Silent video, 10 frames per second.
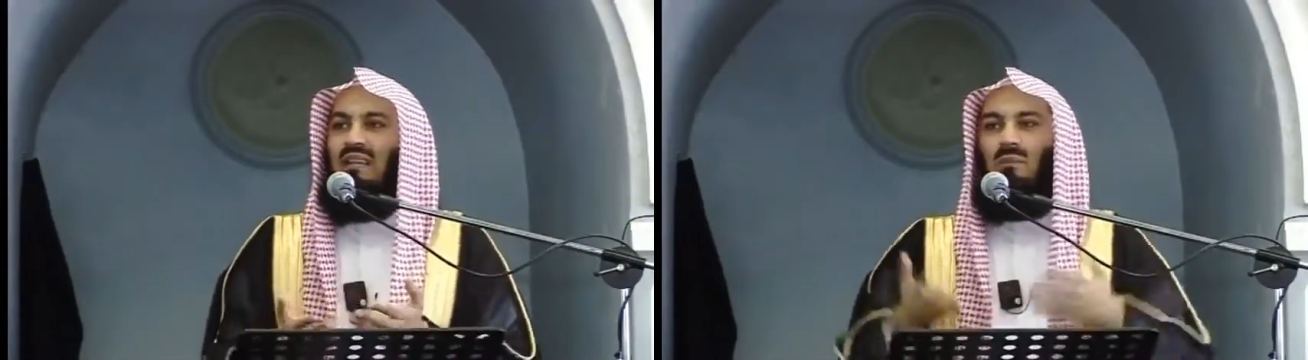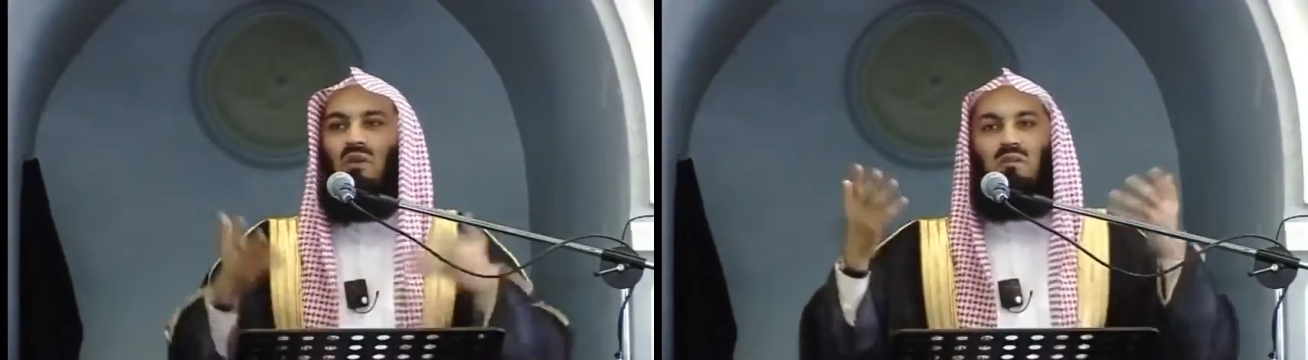
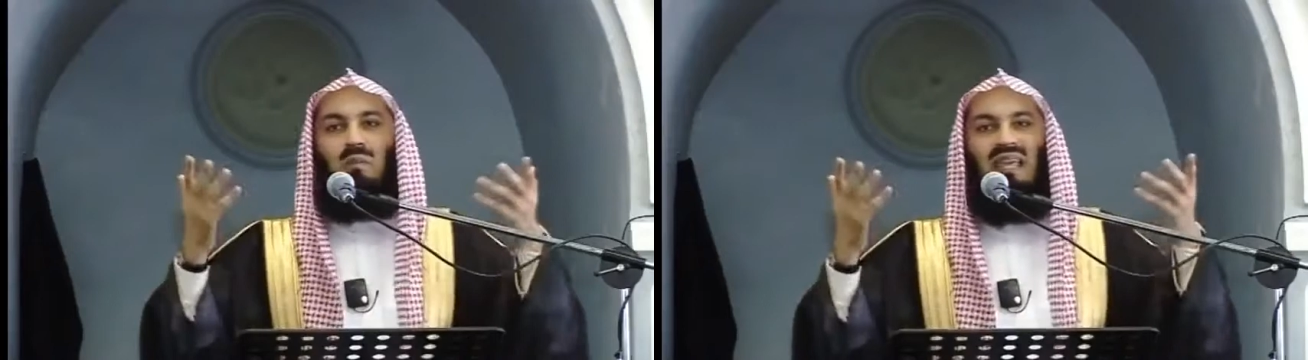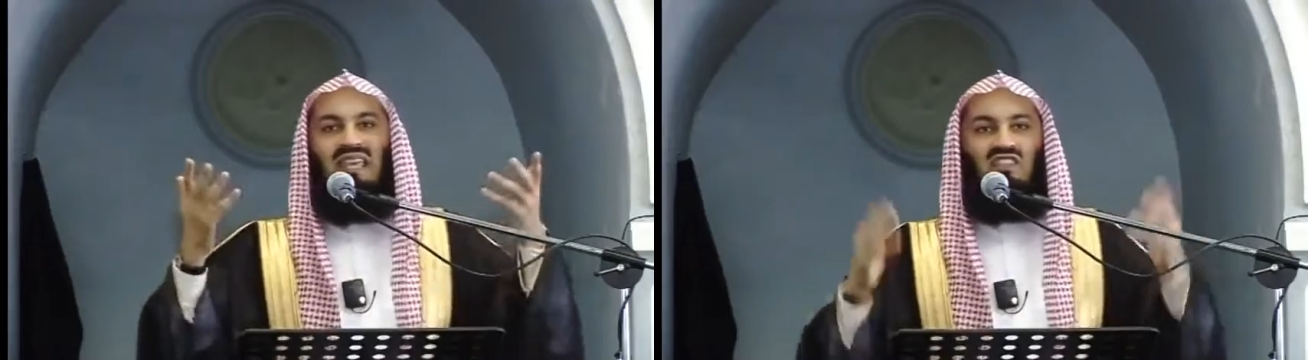the most
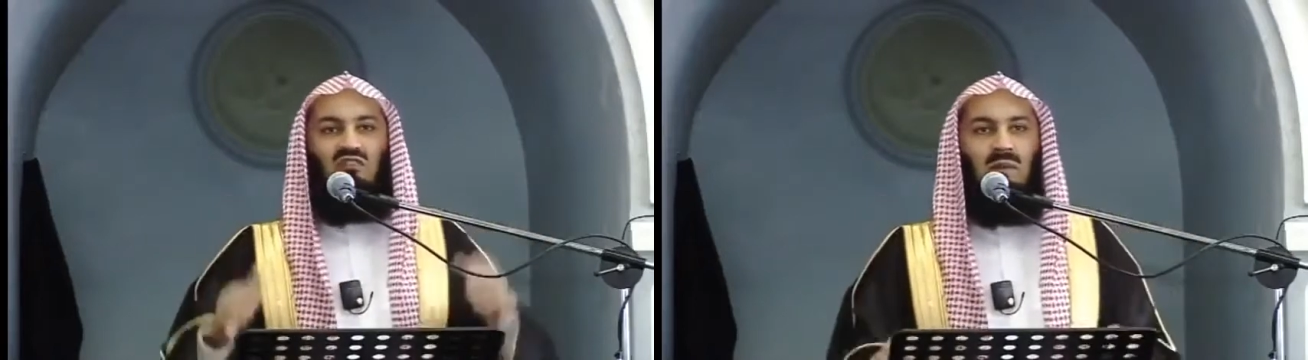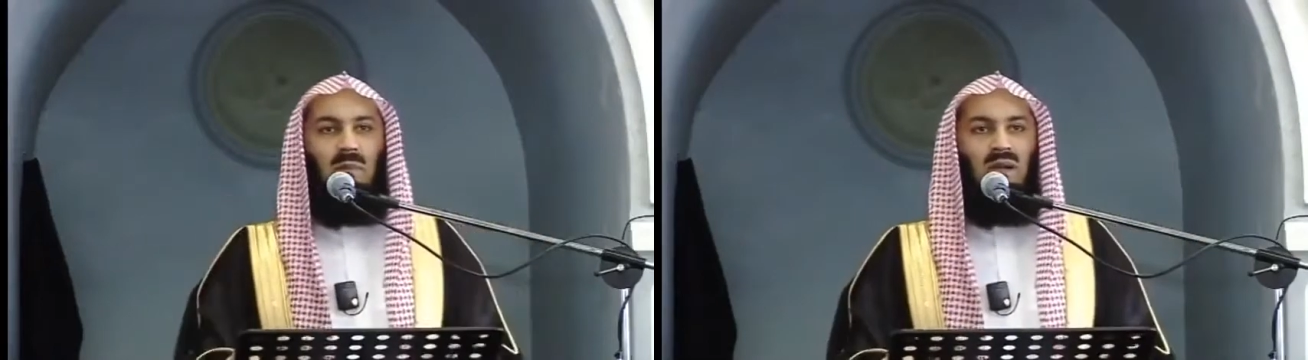pious
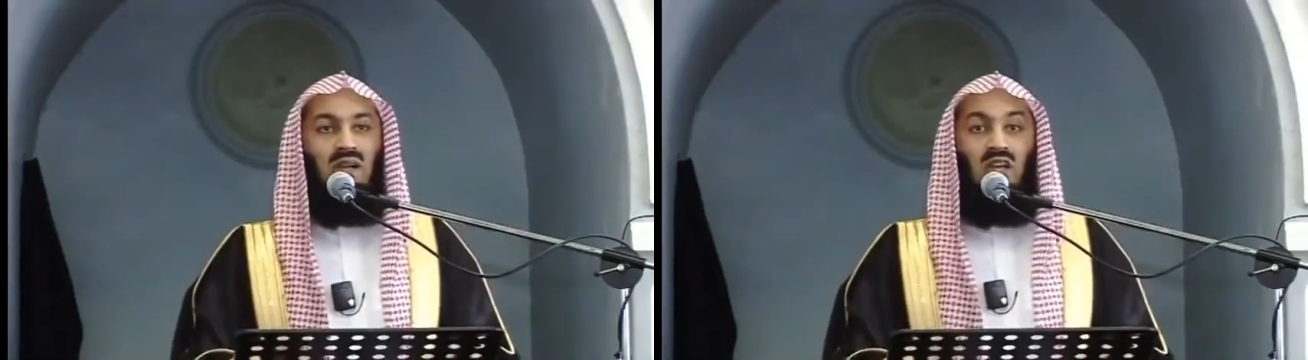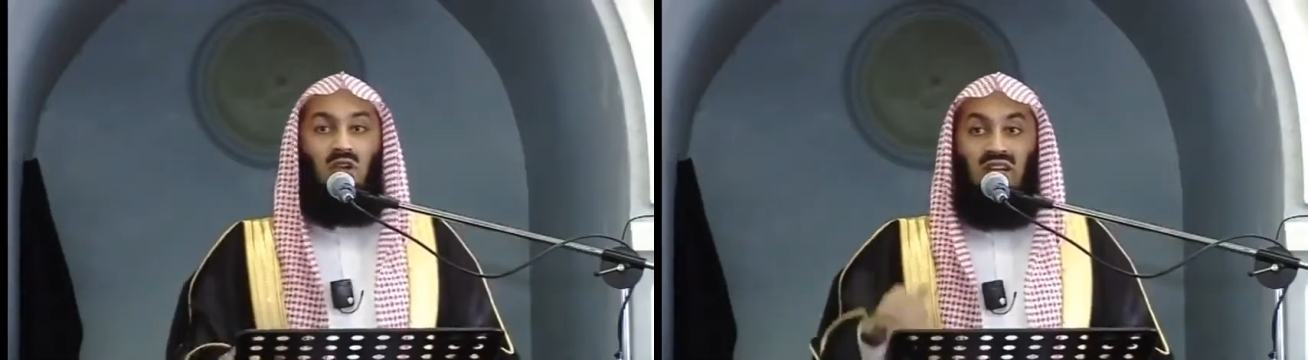of
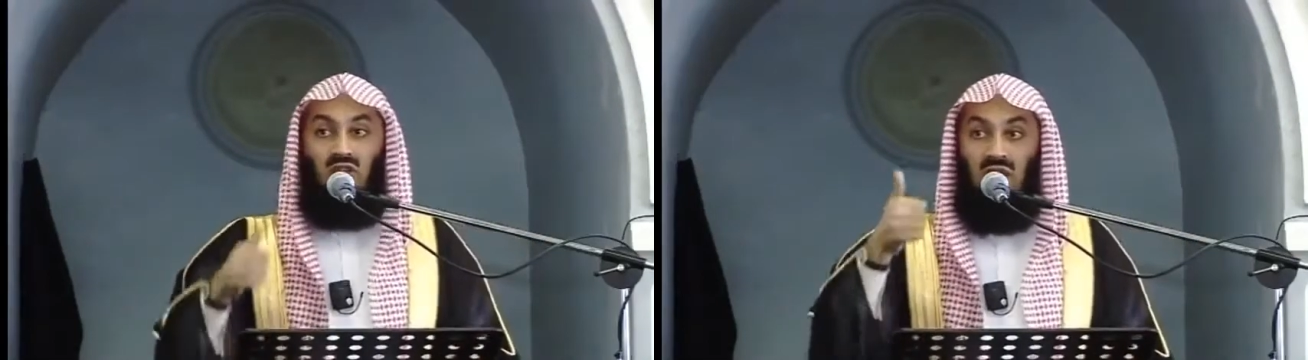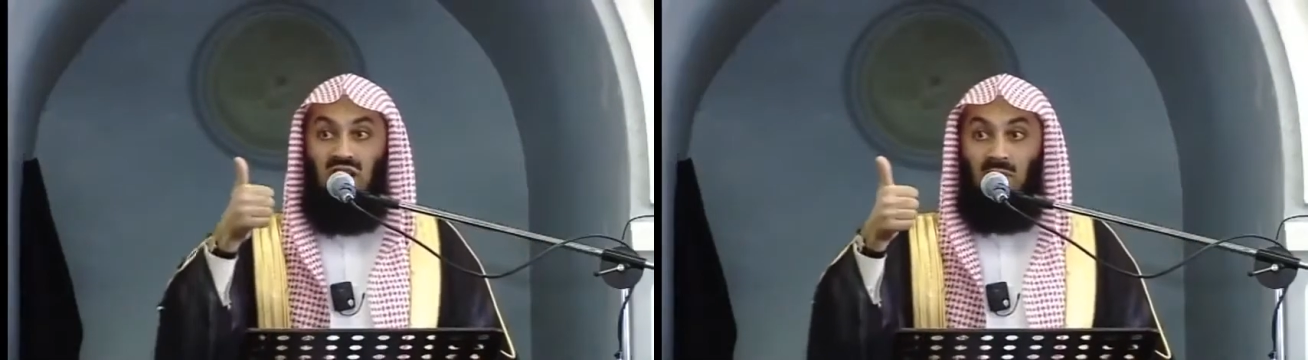people. You
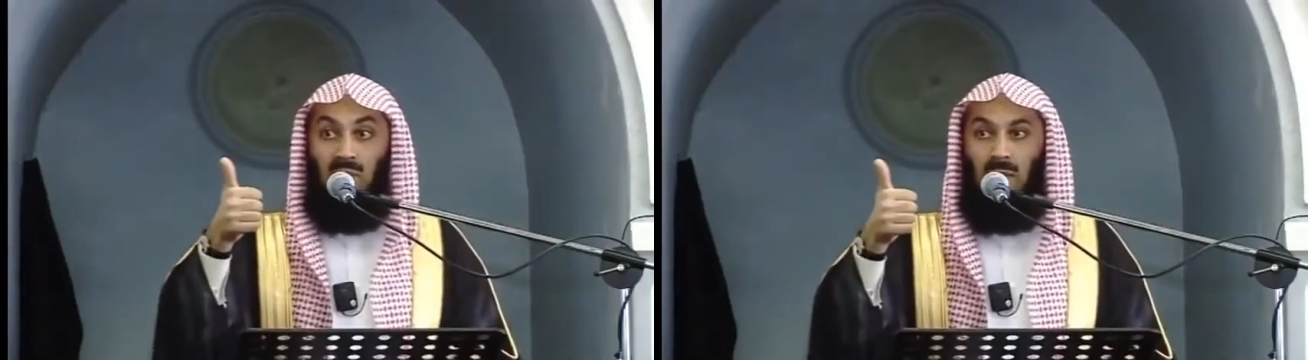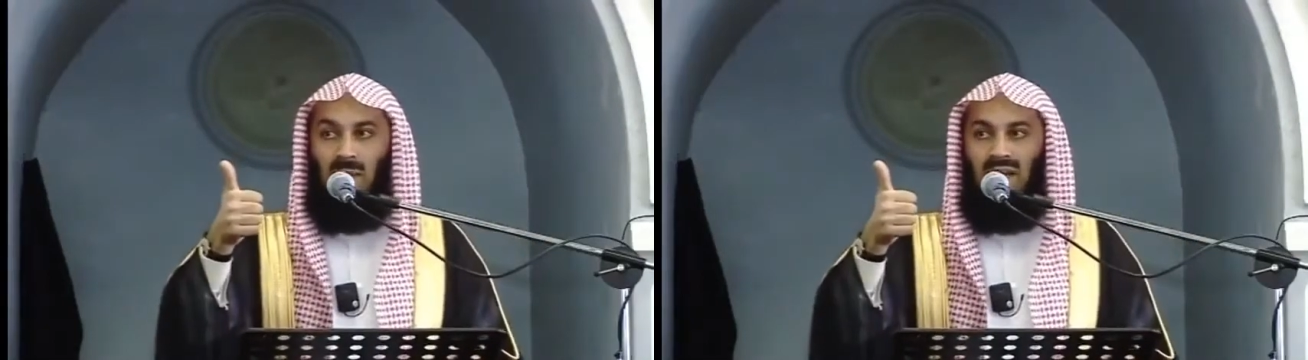need to live
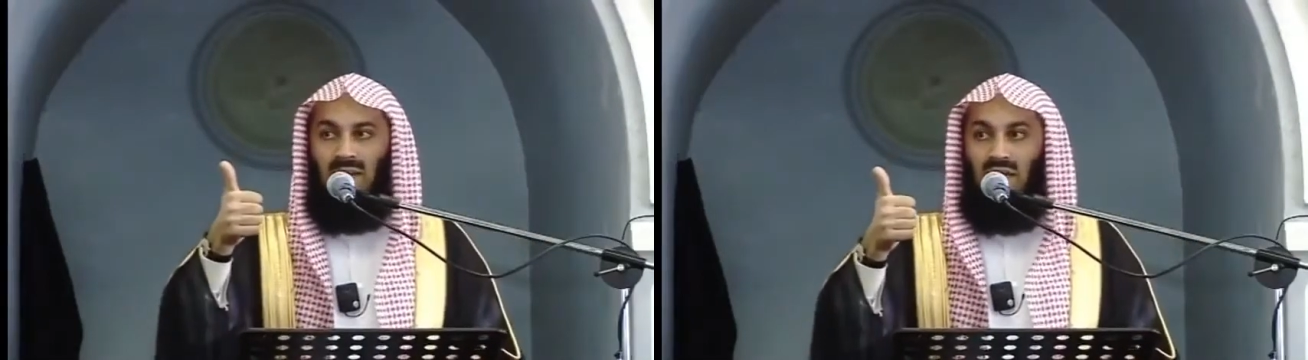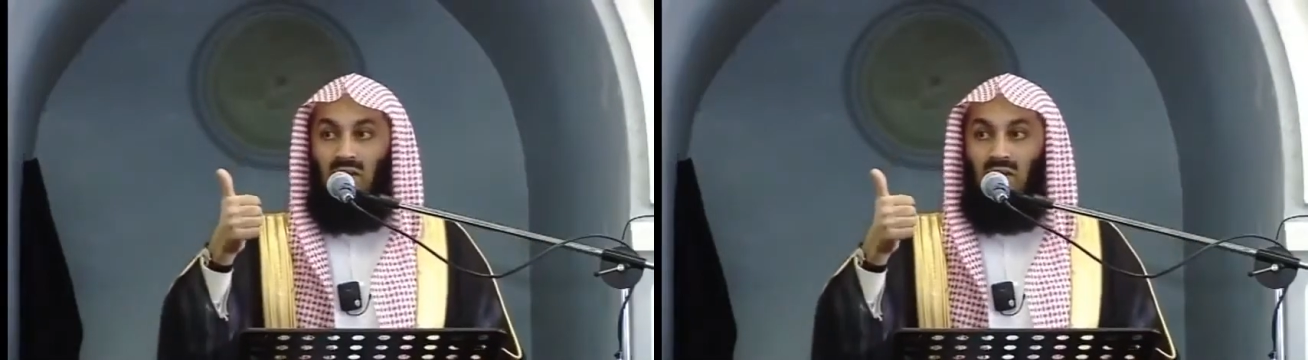properly.